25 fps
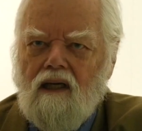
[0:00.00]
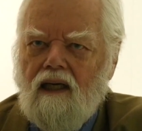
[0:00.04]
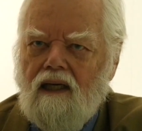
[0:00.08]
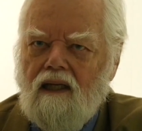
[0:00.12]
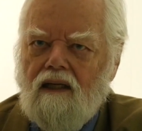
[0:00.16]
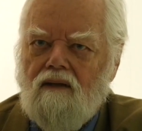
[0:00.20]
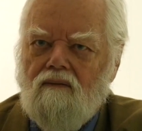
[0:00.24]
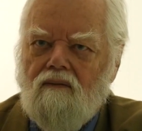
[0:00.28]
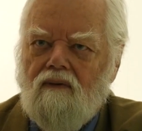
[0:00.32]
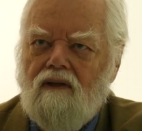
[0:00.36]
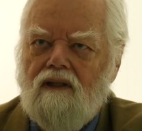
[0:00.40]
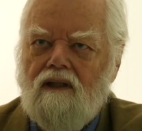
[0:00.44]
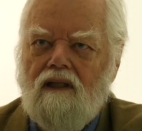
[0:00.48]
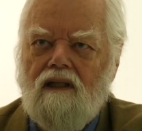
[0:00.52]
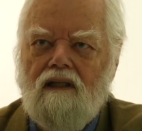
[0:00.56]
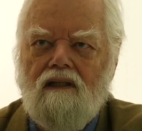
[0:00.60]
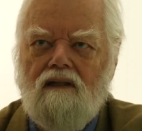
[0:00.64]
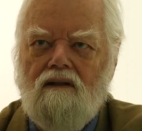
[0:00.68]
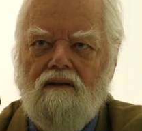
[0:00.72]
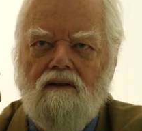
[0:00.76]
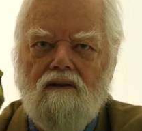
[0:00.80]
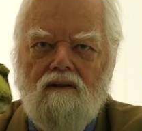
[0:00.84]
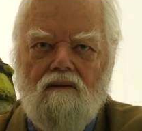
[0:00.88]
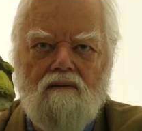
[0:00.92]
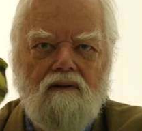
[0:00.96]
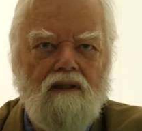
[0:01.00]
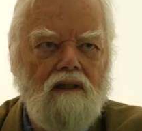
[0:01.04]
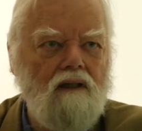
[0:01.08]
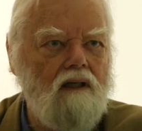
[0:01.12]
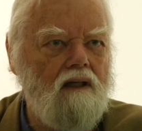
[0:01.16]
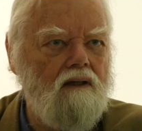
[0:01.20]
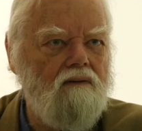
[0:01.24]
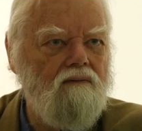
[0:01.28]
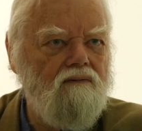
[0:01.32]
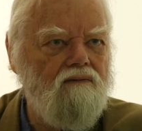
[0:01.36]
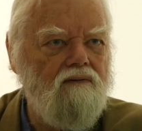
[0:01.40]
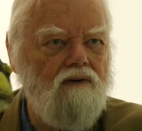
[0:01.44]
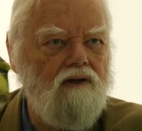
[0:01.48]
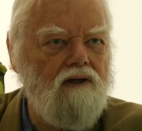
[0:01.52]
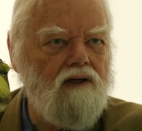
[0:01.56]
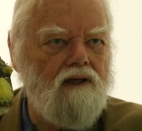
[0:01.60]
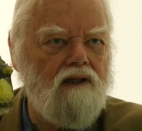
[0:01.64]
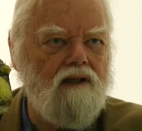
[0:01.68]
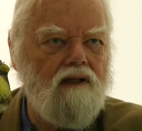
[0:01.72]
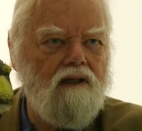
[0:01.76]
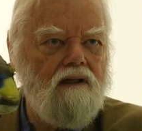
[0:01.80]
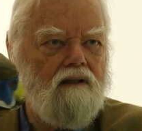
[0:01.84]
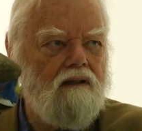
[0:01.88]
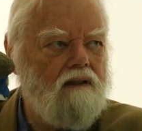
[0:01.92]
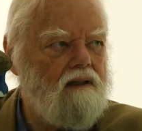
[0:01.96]
And when they
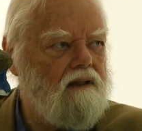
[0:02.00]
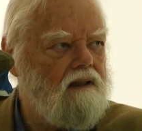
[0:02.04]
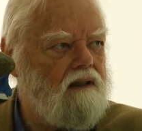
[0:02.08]
avoid,